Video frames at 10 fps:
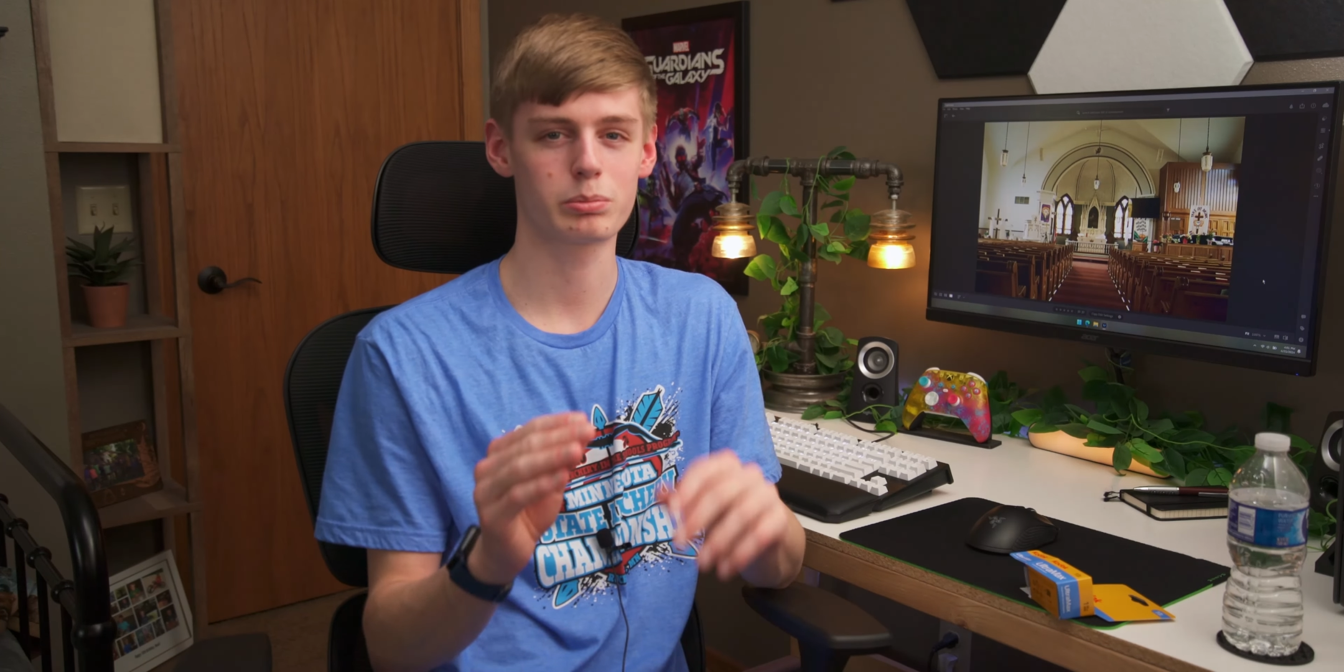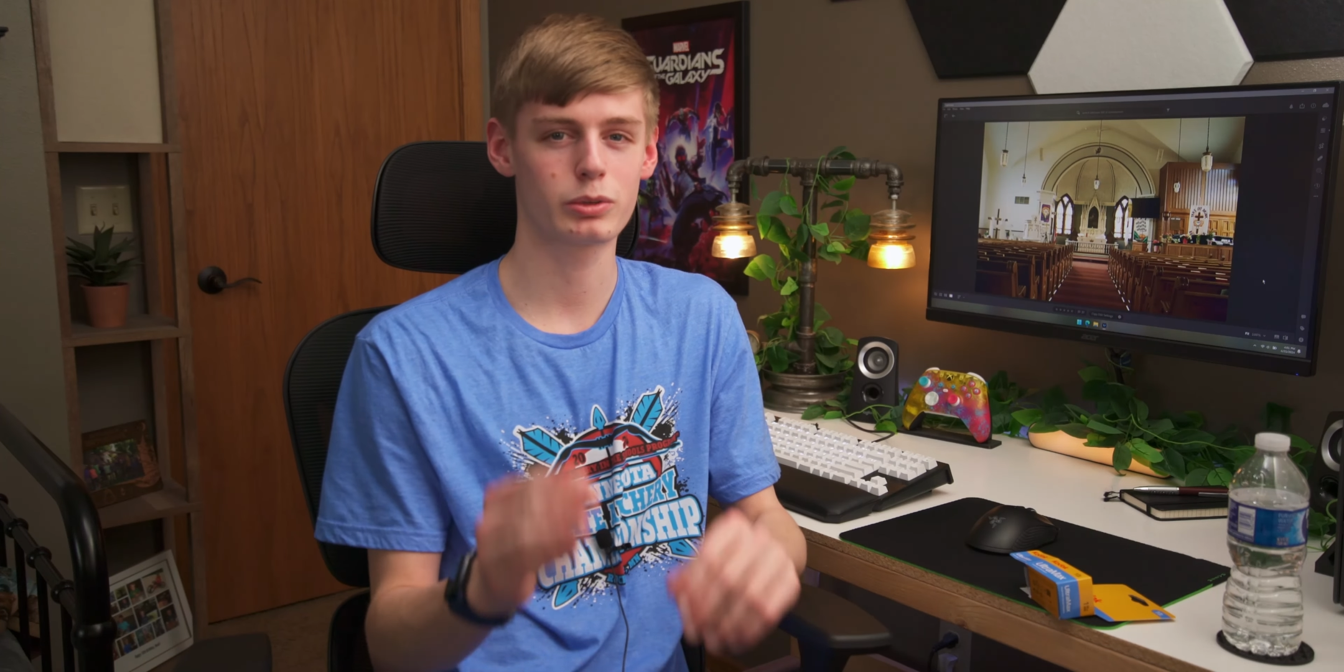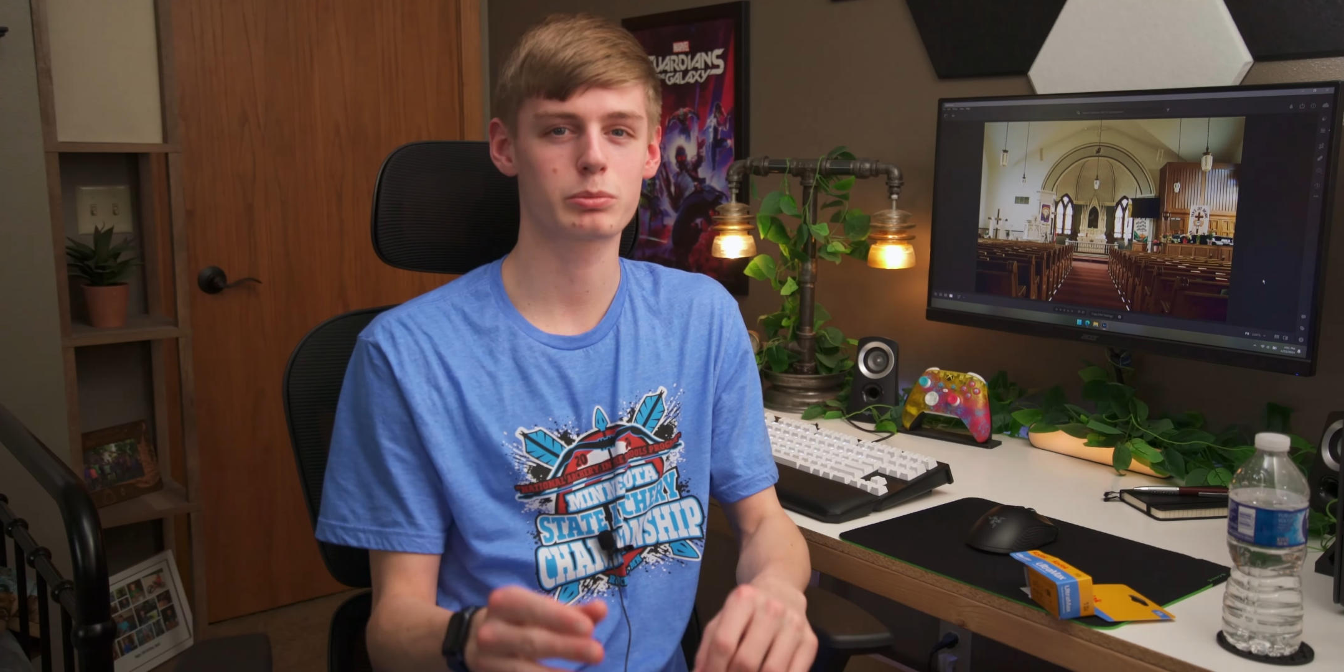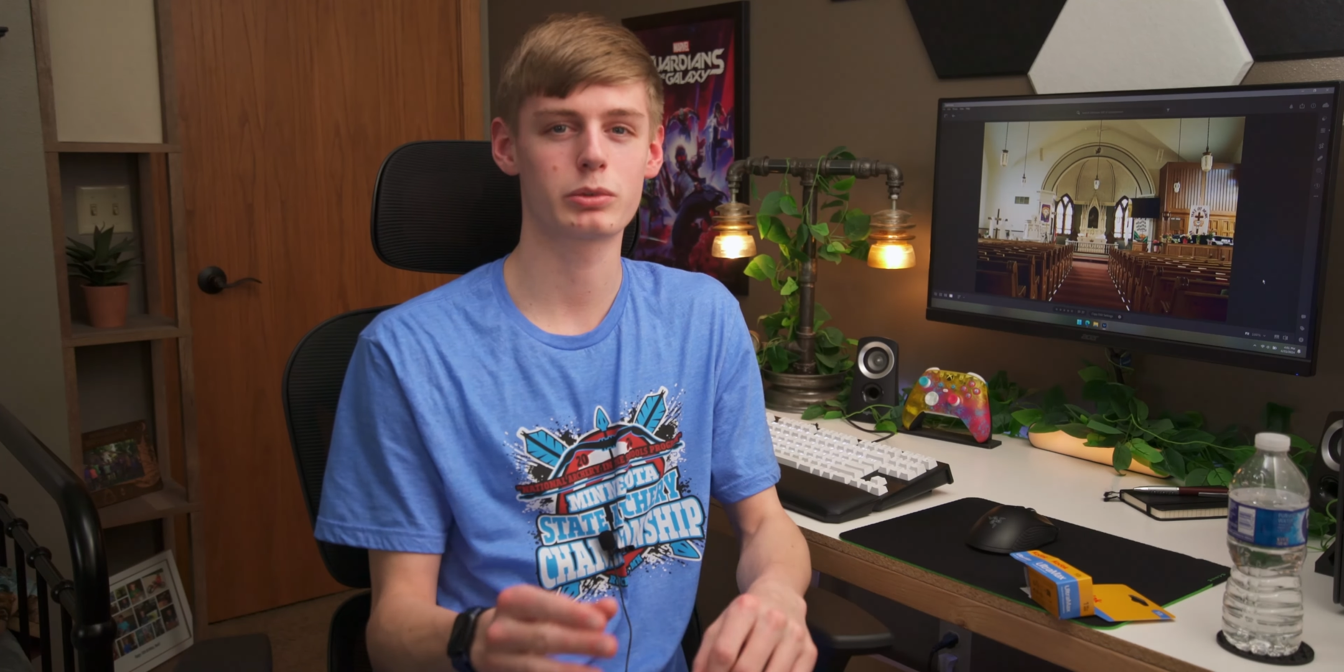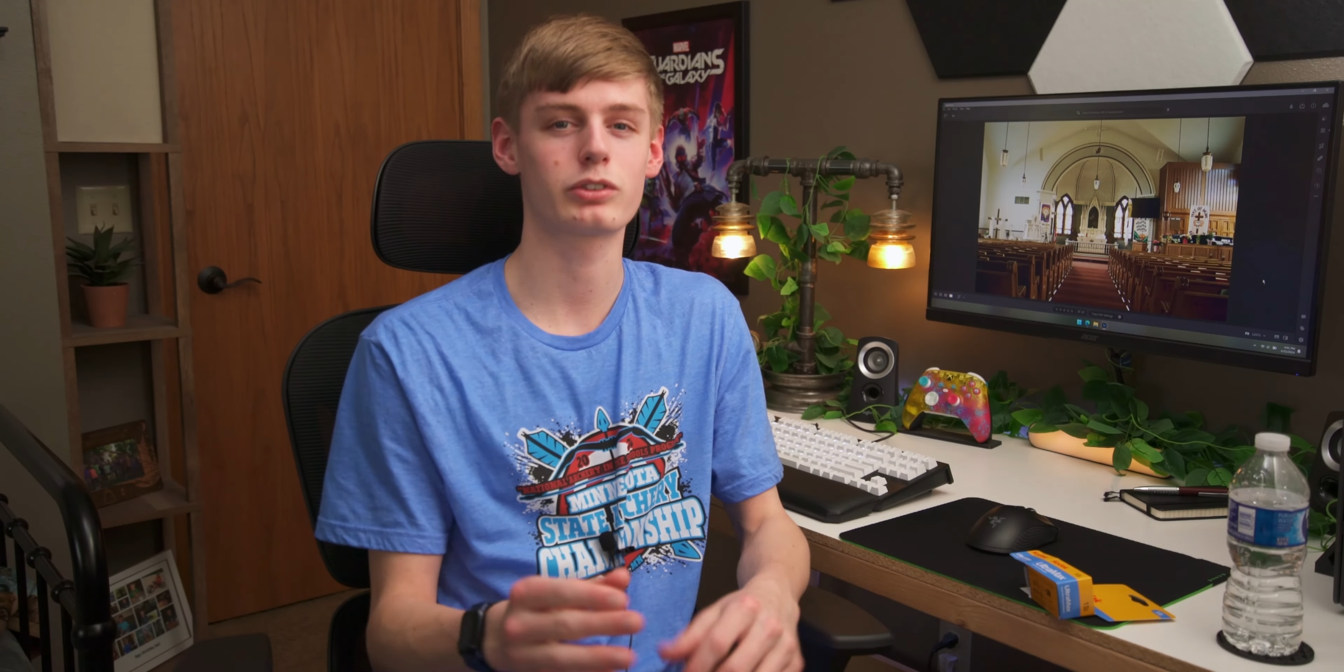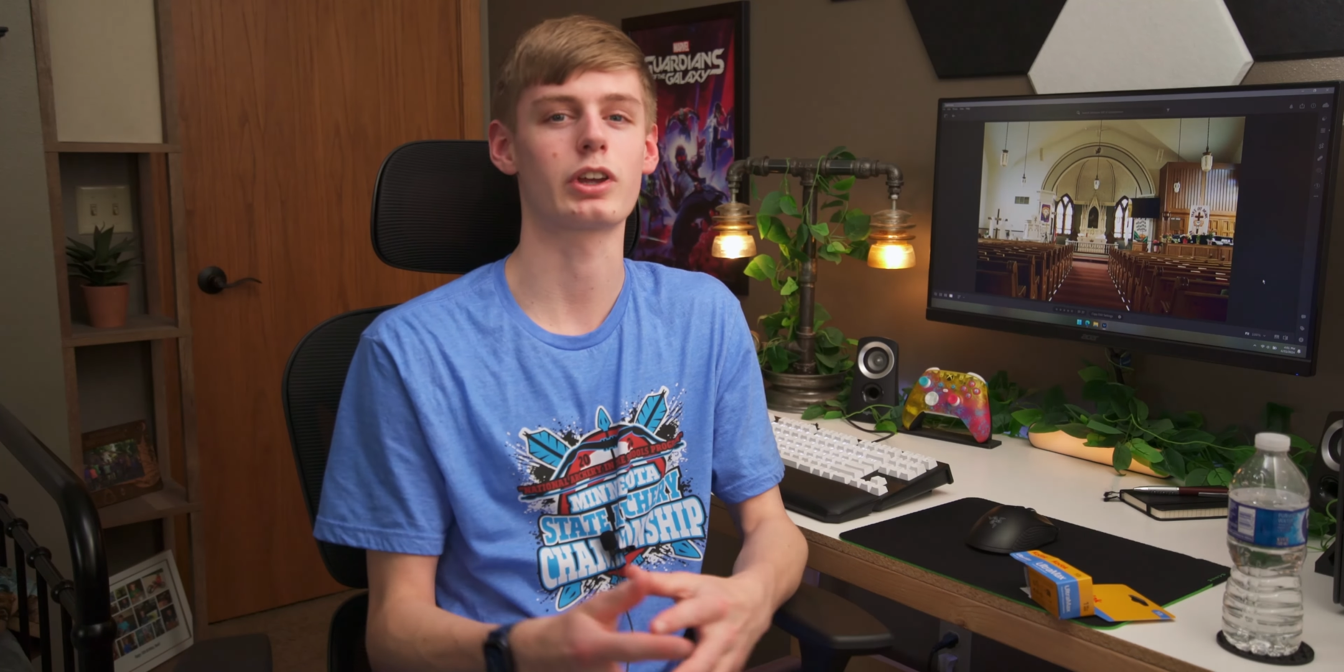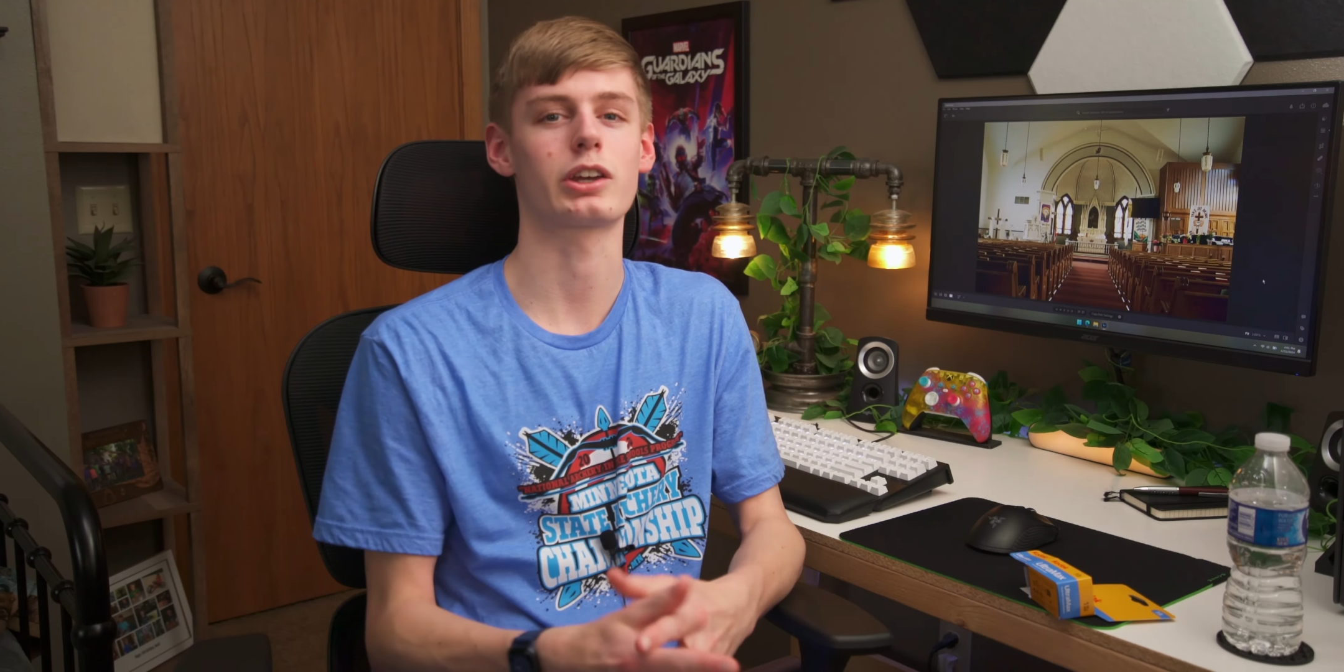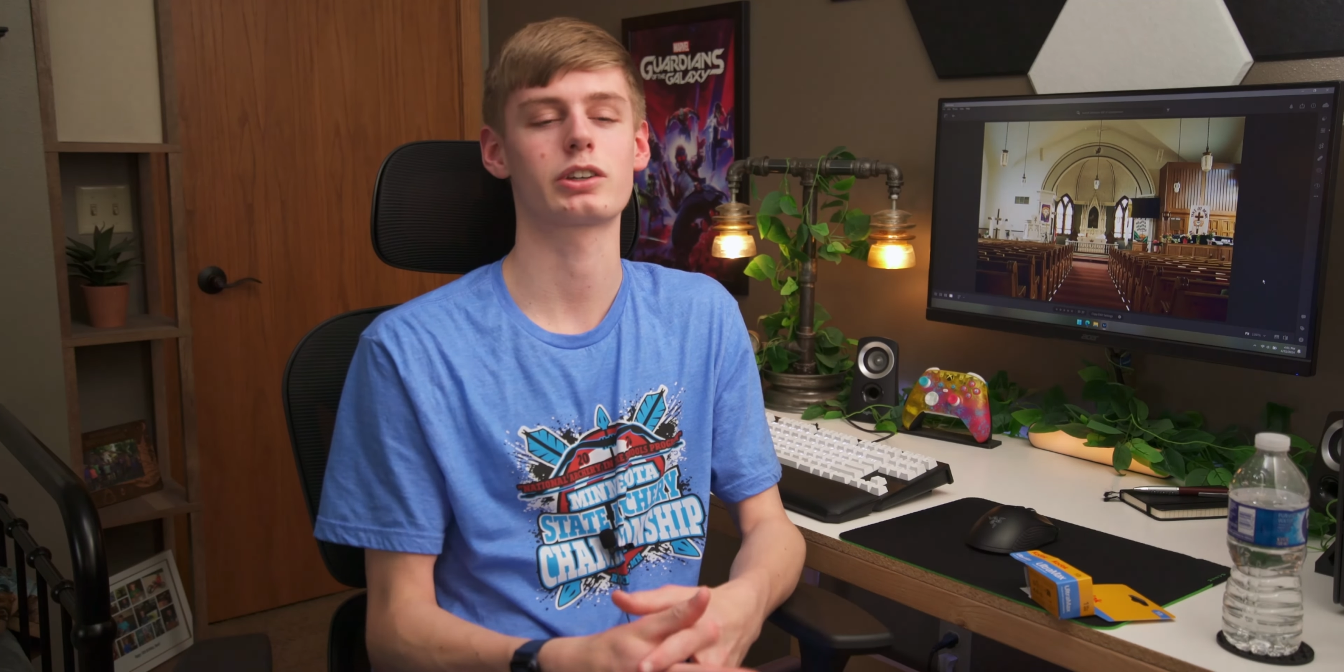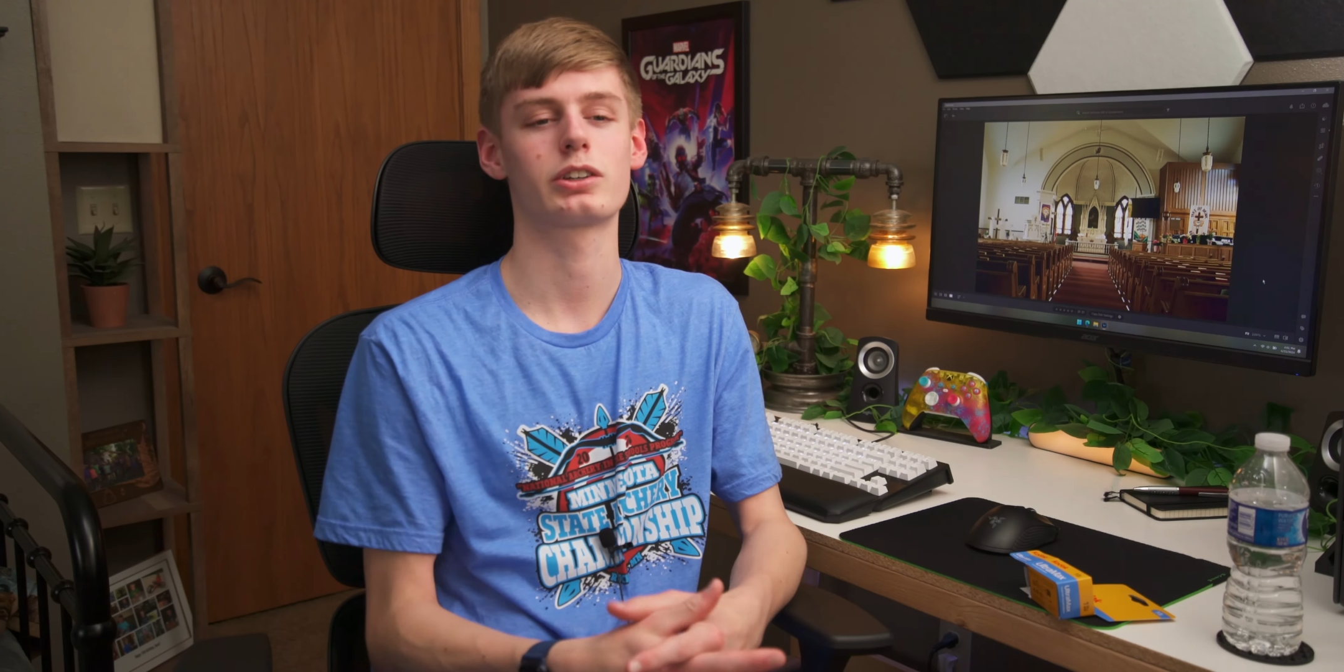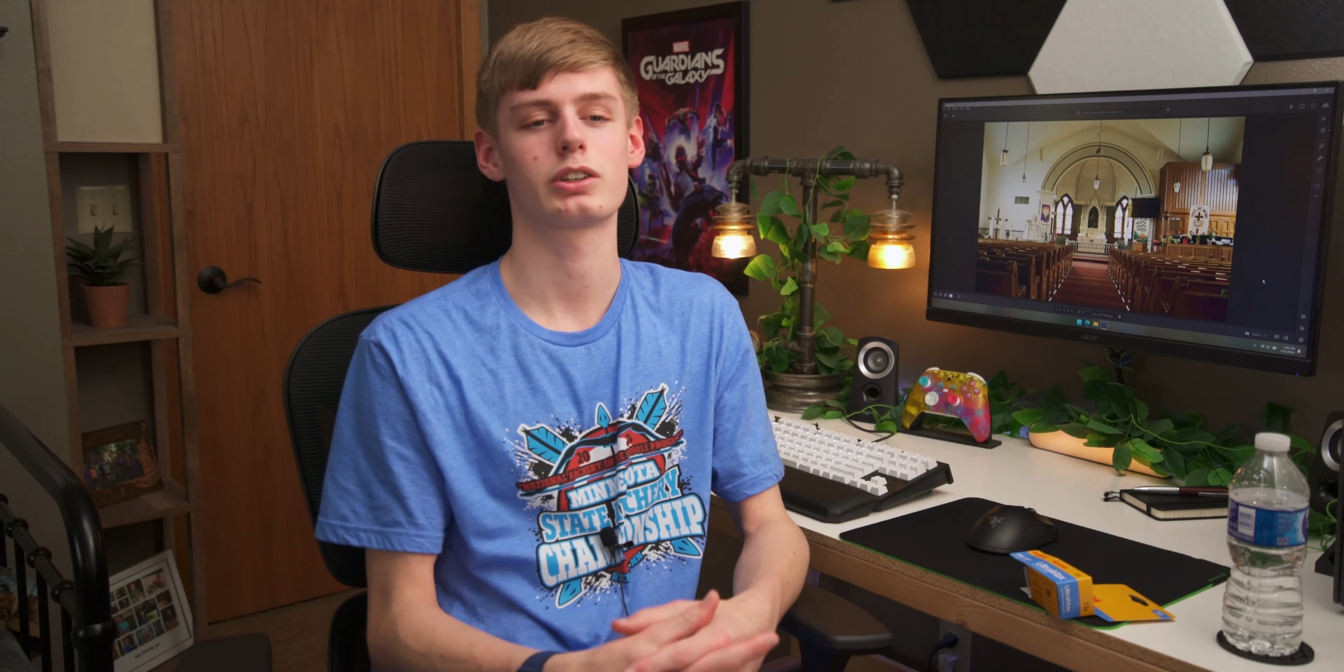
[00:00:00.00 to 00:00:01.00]
big
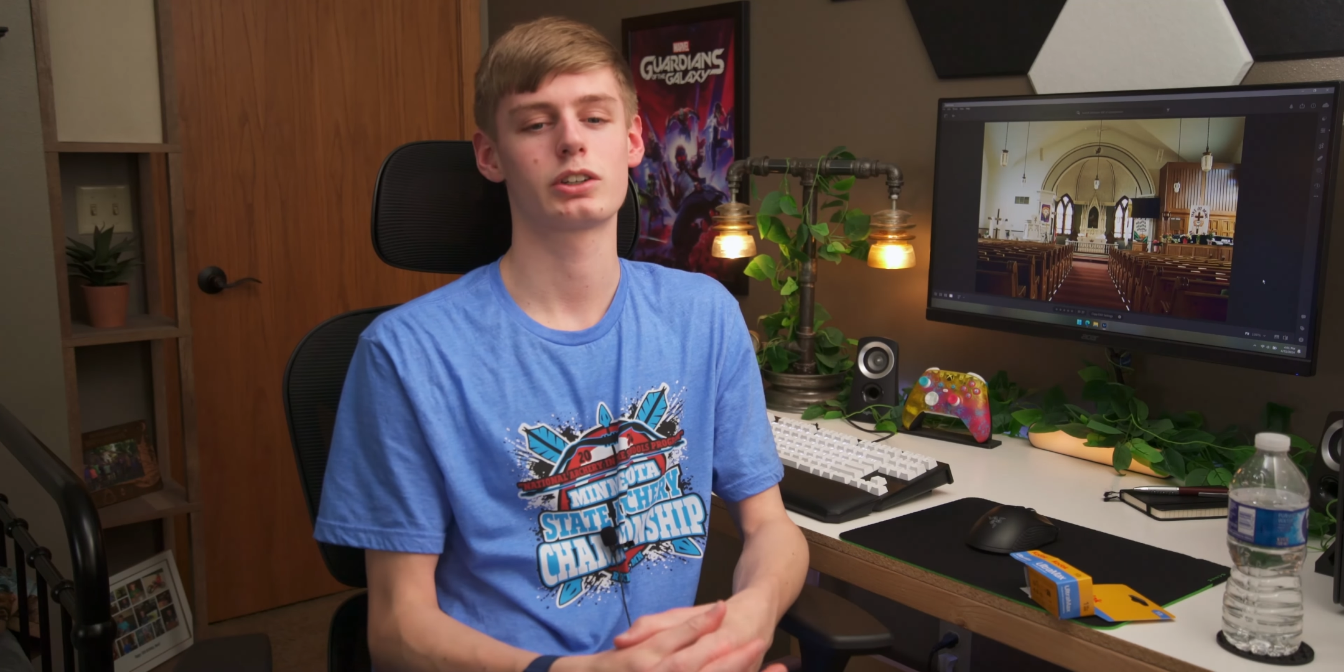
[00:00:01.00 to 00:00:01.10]
mistake.